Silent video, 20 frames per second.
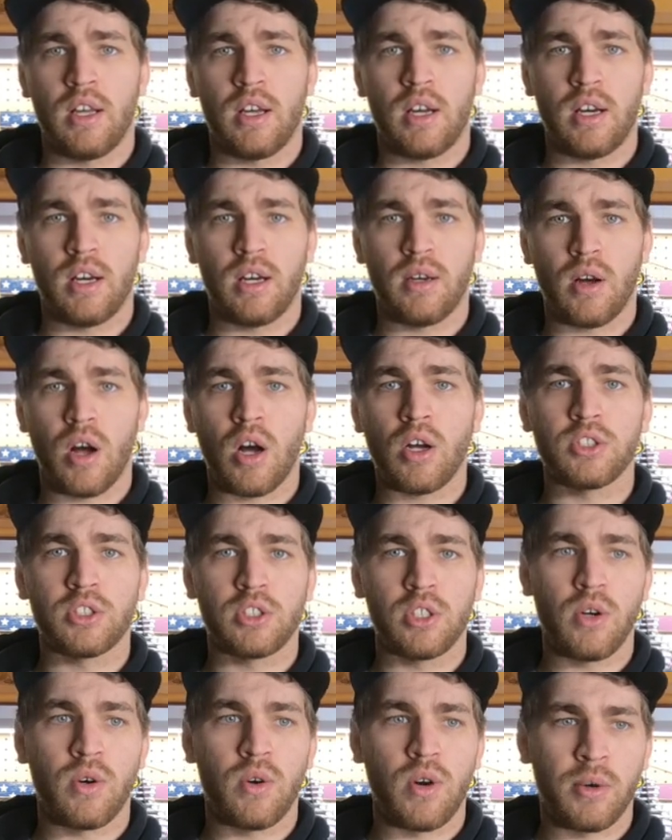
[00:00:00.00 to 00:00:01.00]

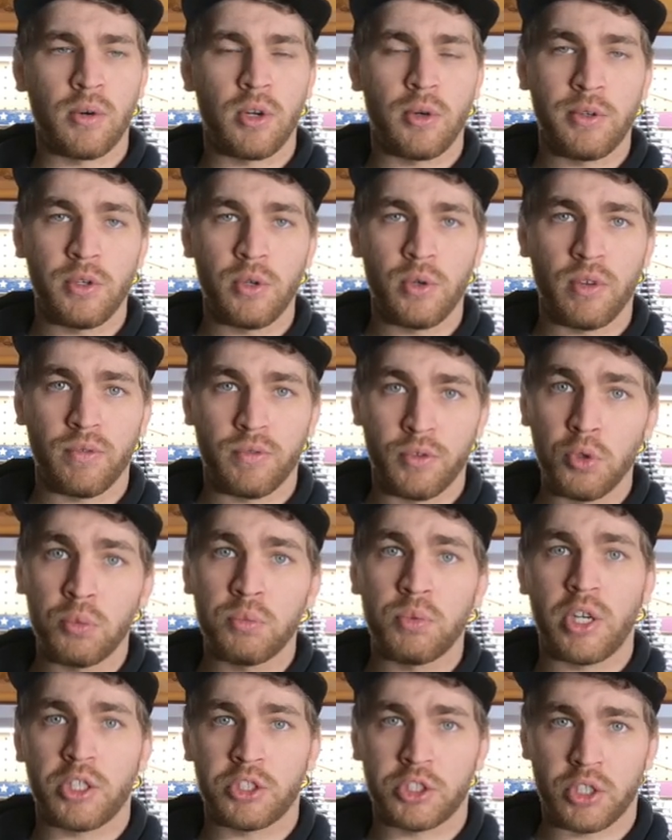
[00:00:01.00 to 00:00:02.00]
Also, I'm going to be doing a fuel
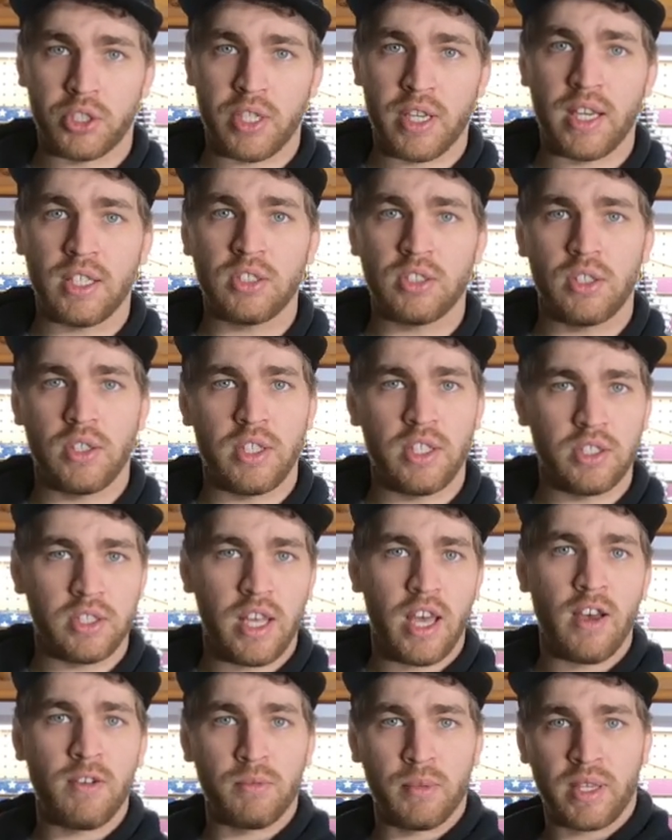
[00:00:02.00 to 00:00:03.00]
pressure test. These
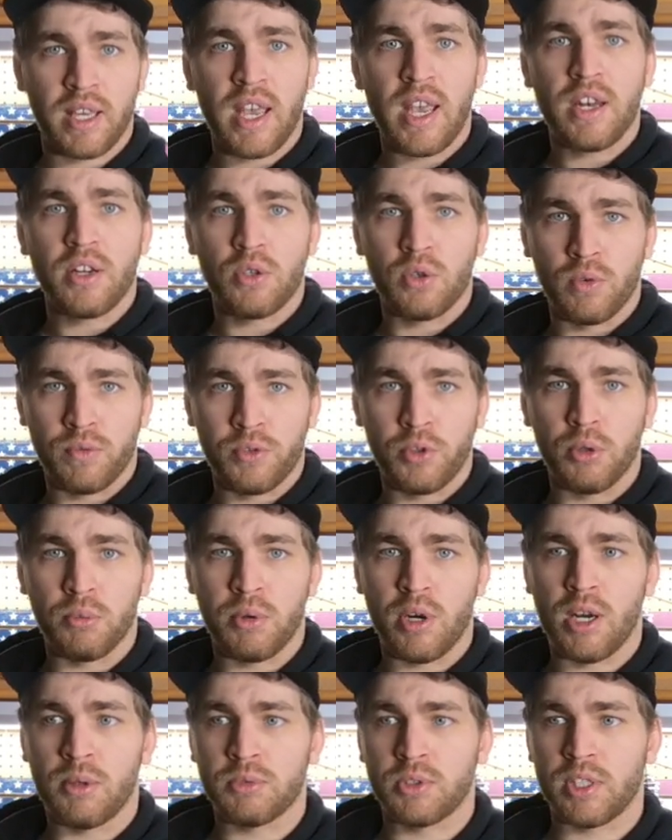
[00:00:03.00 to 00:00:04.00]
have mechanical fuel
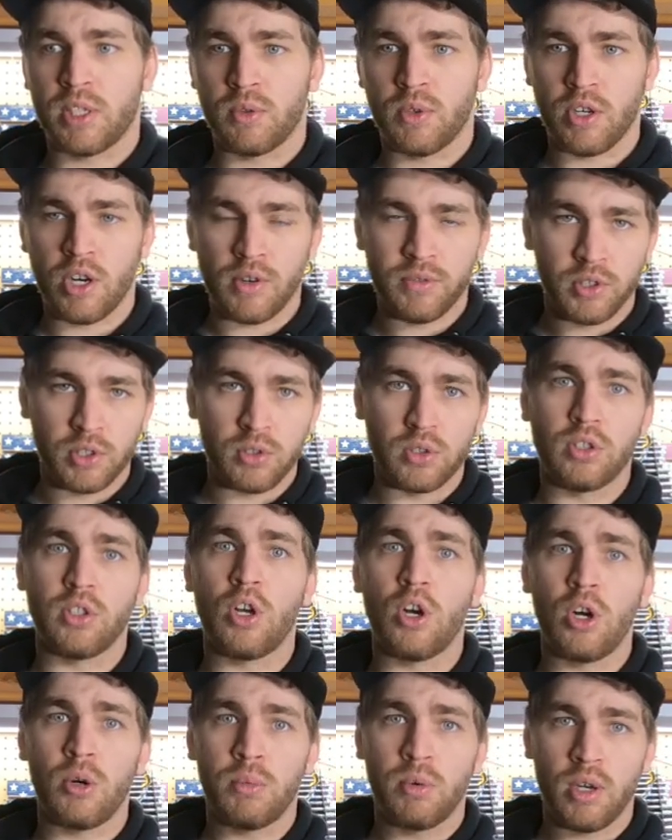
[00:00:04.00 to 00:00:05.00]
pumps that run off a little
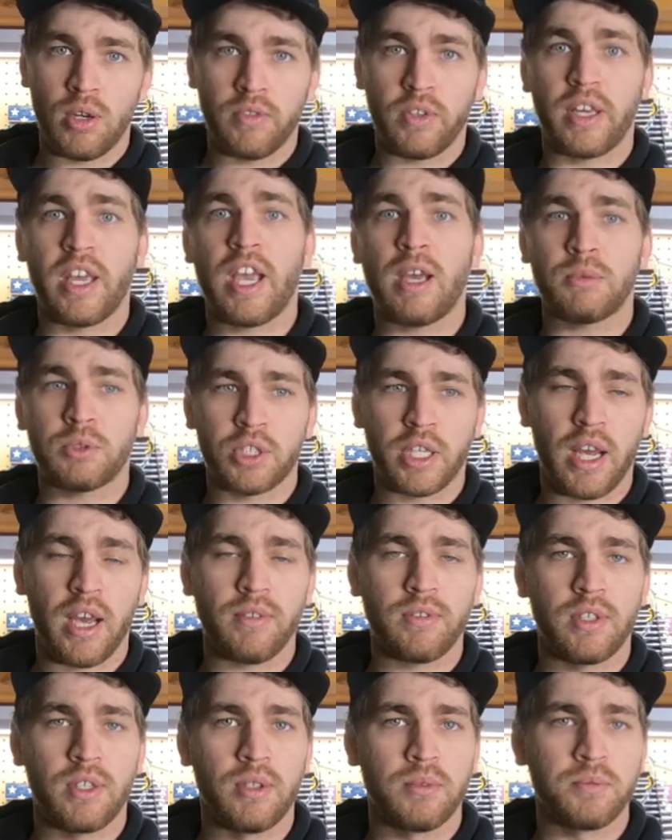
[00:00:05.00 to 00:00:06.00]
lobe of the camshaft.